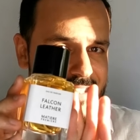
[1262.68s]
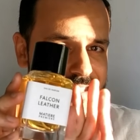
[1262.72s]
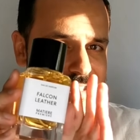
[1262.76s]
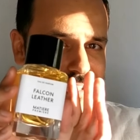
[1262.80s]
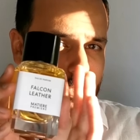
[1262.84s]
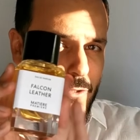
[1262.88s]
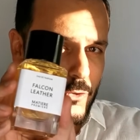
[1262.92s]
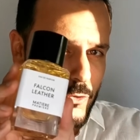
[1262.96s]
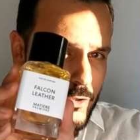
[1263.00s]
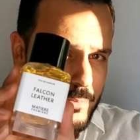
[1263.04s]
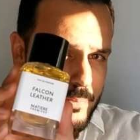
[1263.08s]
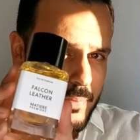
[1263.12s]

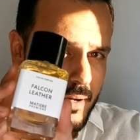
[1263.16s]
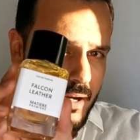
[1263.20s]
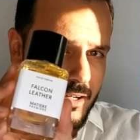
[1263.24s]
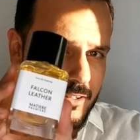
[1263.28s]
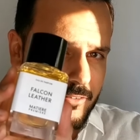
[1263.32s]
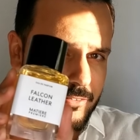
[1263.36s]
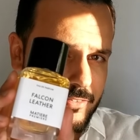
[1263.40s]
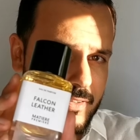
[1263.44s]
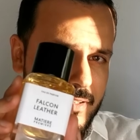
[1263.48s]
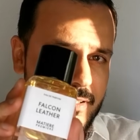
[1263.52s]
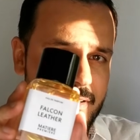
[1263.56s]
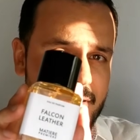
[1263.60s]
is a eau de
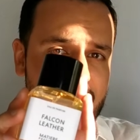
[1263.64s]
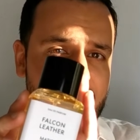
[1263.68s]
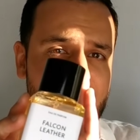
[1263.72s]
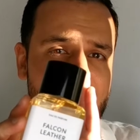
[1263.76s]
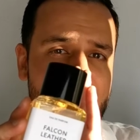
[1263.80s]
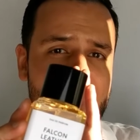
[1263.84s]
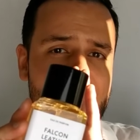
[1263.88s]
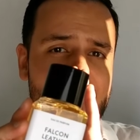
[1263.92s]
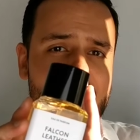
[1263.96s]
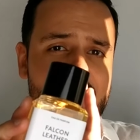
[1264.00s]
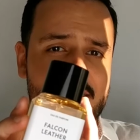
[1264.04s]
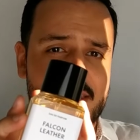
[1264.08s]
parfum
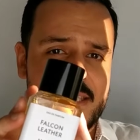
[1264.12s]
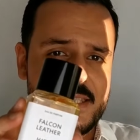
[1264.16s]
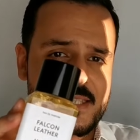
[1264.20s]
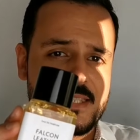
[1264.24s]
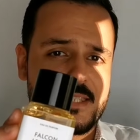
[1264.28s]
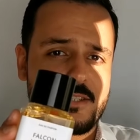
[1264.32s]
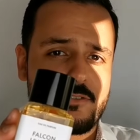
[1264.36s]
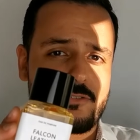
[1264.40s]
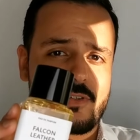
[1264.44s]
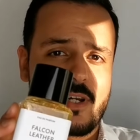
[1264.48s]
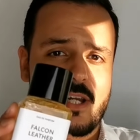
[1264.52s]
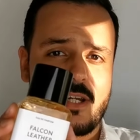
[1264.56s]

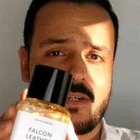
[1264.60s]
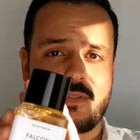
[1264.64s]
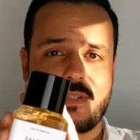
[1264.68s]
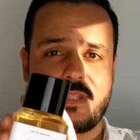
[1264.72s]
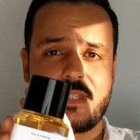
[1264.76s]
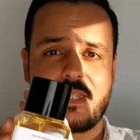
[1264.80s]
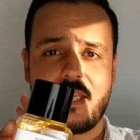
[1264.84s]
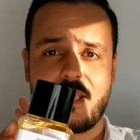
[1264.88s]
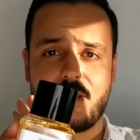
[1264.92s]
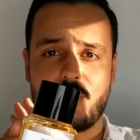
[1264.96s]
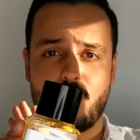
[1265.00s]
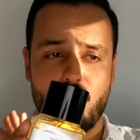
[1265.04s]
this is a
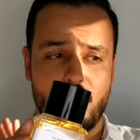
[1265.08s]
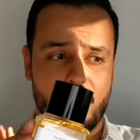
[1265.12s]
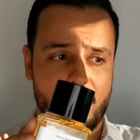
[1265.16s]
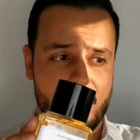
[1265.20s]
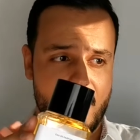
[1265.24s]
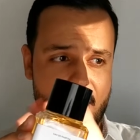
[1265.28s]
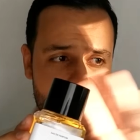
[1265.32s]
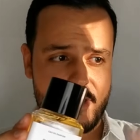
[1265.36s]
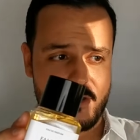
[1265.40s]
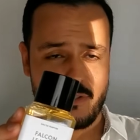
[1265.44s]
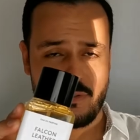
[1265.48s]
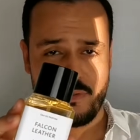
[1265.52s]
fragrance that
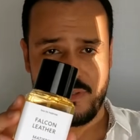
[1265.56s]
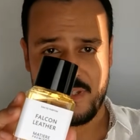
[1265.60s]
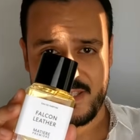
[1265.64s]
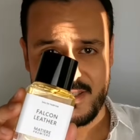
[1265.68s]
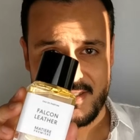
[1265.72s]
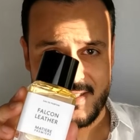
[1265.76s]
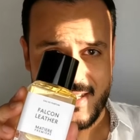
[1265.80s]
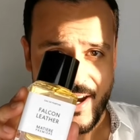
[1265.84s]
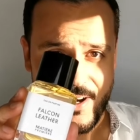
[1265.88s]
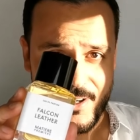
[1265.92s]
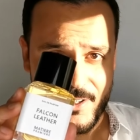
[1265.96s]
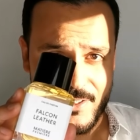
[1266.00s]
will last you the
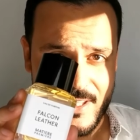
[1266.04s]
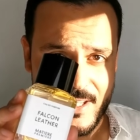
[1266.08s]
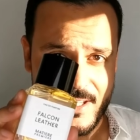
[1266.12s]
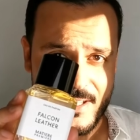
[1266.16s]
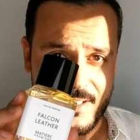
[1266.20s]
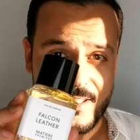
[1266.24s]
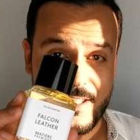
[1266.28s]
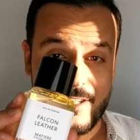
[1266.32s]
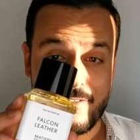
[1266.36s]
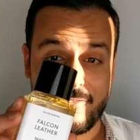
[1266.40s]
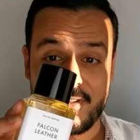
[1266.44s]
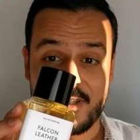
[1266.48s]
entire
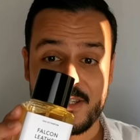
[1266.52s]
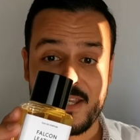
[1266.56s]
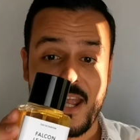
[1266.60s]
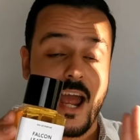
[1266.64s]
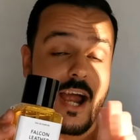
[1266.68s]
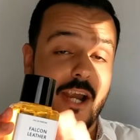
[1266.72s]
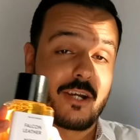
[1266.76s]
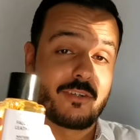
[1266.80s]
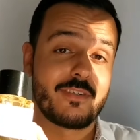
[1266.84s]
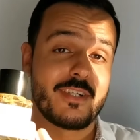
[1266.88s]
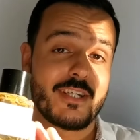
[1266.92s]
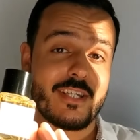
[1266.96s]
day and evening.
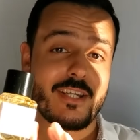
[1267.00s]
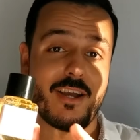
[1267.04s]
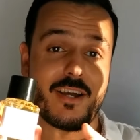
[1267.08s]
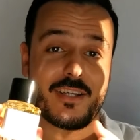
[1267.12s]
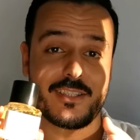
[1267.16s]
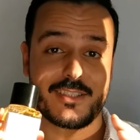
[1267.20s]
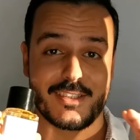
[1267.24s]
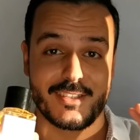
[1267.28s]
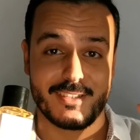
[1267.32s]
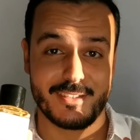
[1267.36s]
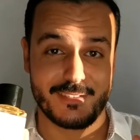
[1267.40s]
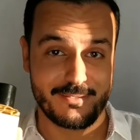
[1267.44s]
I already
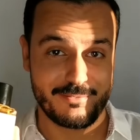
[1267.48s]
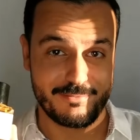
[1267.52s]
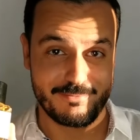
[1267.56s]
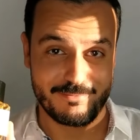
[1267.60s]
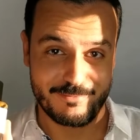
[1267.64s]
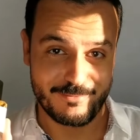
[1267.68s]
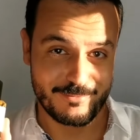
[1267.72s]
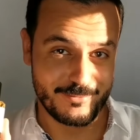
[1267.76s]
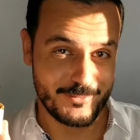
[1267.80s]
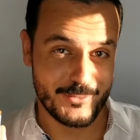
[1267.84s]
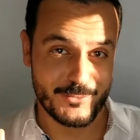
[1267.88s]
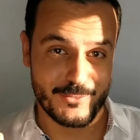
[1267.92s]
got
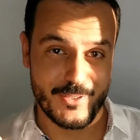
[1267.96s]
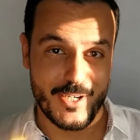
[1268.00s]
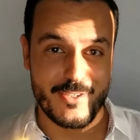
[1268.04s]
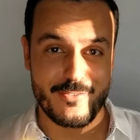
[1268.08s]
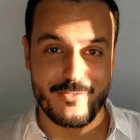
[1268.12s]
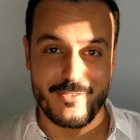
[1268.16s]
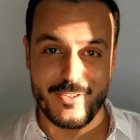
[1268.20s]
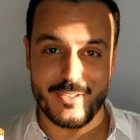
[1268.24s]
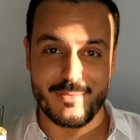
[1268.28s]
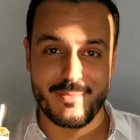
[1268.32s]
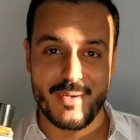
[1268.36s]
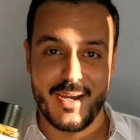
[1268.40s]

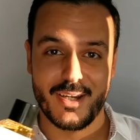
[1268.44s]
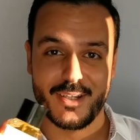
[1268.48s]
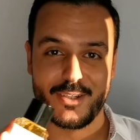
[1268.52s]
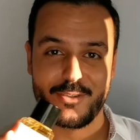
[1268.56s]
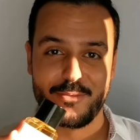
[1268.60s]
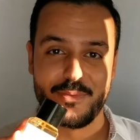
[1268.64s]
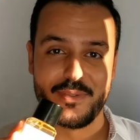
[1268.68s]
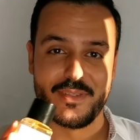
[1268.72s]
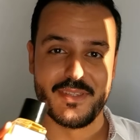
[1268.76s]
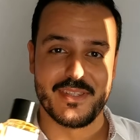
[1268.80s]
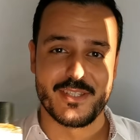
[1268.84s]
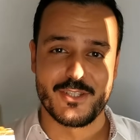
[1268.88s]
great
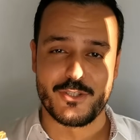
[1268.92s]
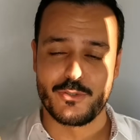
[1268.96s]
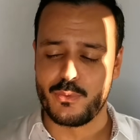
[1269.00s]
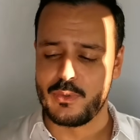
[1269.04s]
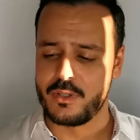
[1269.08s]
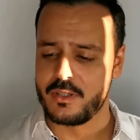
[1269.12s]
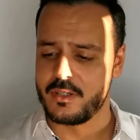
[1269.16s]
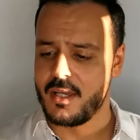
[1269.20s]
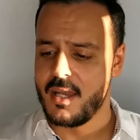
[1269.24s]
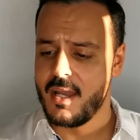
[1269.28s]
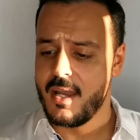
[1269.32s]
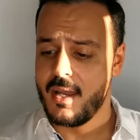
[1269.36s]
feedback with
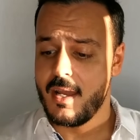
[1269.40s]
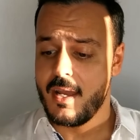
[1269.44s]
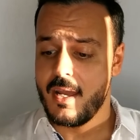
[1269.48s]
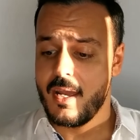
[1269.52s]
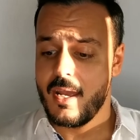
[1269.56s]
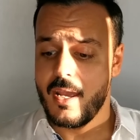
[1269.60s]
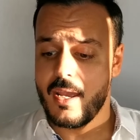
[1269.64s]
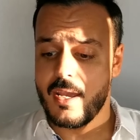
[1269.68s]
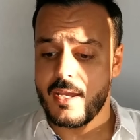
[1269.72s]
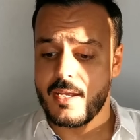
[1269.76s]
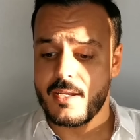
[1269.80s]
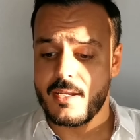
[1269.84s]
this one.
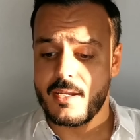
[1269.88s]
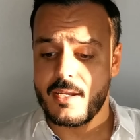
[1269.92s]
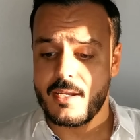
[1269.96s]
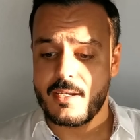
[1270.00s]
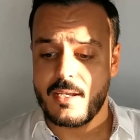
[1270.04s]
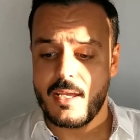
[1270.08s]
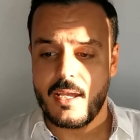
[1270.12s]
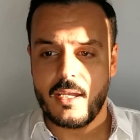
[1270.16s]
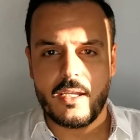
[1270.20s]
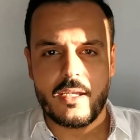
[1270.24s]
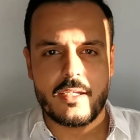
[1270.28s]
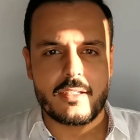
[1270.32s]

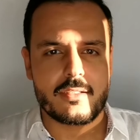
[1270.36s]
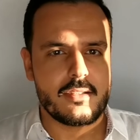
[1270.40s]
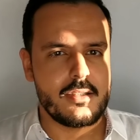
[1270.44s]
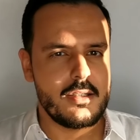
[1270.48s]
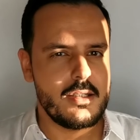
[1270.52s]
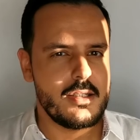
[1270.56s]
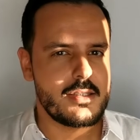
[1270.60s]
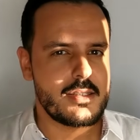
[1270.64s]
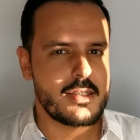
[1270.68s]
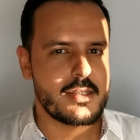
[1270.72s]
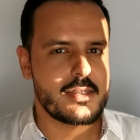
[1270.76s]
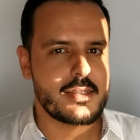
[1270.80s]
And
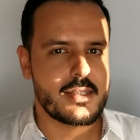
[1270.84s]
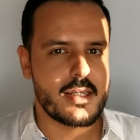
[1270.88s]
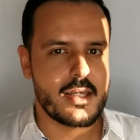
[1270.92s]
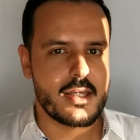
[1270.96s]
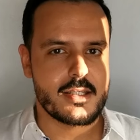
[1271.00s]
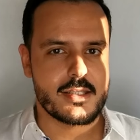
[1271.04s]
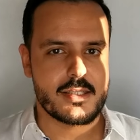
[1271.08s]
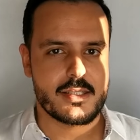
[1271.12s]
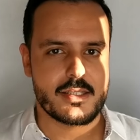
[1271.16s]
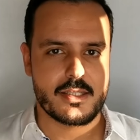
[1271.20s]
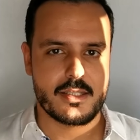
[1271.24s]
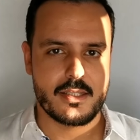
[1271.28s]
again, it's a
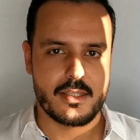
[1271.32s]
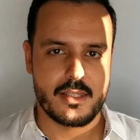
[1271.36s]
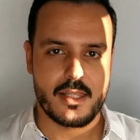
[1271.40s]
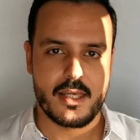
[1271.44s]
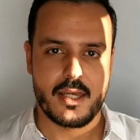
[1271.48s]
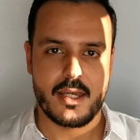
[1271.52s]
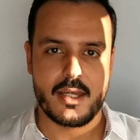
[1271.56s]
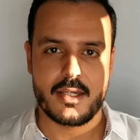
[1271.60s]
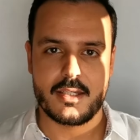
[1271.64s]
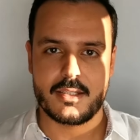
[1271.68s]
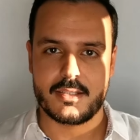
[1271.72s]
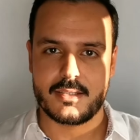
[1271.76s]
scent
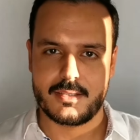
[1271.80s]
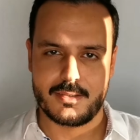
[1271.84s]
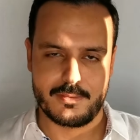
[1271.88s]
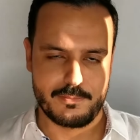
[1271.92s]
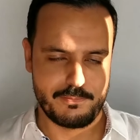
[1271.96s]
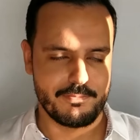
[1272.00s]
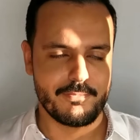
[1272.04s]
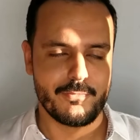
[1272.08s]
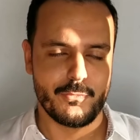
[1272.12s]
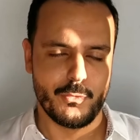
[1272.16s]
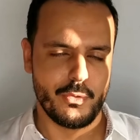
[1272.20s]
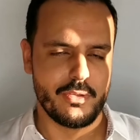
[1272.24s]
that
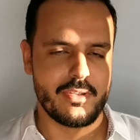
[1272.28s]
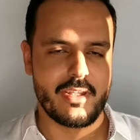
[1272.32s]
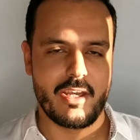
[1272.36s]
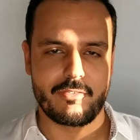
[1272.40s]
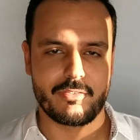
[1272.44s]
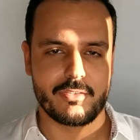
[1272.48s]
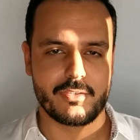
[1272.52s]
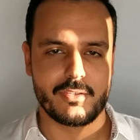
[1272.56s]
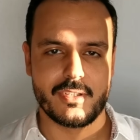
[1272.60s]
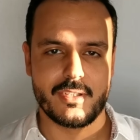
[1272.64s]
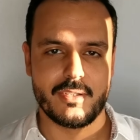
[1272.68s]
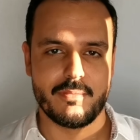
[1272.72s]
will
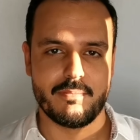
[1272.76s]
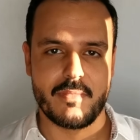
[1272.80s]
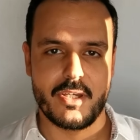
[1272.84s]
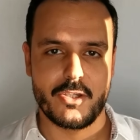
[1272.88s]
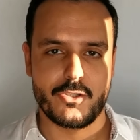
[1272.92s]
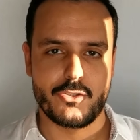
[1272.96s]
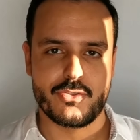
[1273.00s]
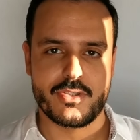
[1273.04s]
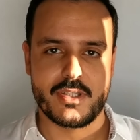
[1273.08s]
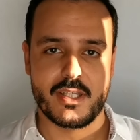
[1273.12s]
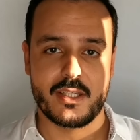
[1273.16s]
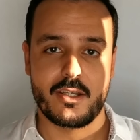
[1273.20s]
definitely
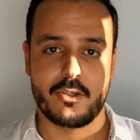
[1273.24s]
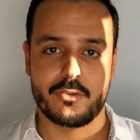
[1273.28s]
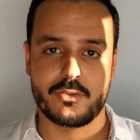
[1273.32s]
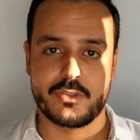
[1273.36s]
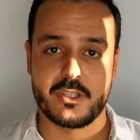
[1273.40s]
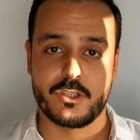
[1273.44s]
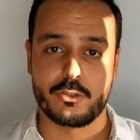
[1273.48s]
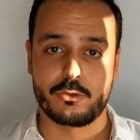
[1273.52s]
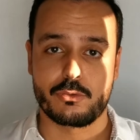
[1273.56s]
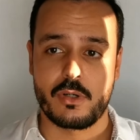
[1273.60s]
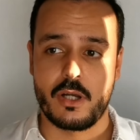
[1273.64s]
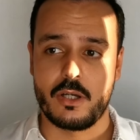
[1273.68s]
make you stand
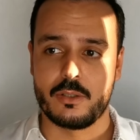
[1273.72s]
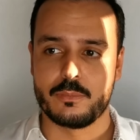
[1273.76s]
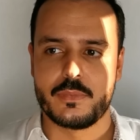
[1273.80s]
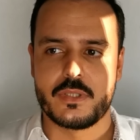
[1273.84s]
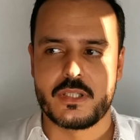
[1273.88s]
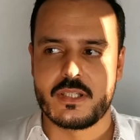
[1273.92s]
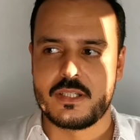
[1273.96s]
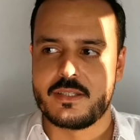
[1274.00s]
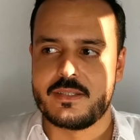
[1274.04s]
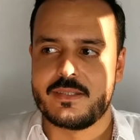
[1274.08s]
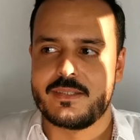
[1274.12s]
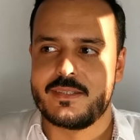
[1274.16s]
out in the crowd
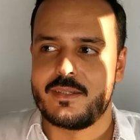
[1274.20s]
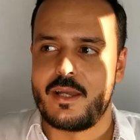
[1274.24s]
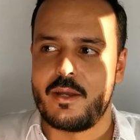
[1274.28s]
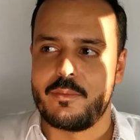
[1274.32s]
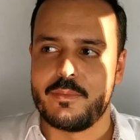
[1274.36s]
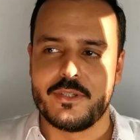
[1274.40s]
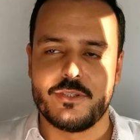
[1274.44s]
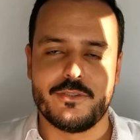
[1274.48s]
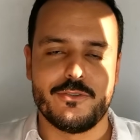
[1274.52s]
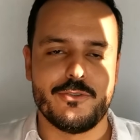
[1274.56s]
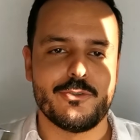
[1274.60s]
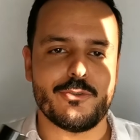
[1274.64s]
because,
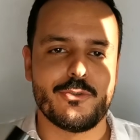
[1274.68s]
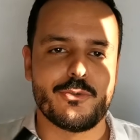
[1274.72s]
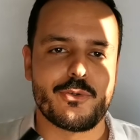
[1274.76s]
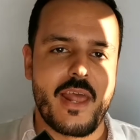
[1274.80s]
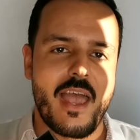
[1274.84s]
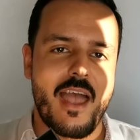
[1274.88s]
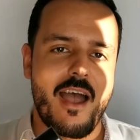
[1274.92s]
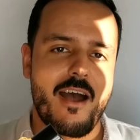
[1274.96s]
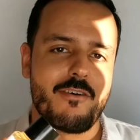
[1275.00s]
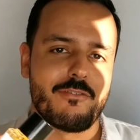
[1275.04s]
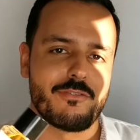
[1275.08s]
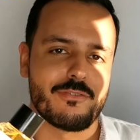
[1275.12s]
I mean, you
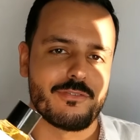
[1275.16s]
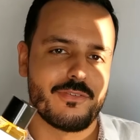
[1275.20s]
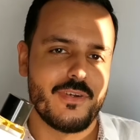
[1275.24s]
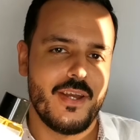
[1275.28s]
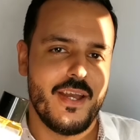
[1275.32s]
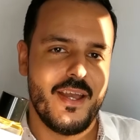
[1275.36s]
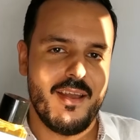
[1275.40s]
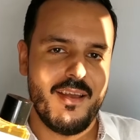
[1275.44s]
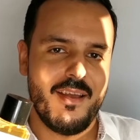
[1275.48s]
don't have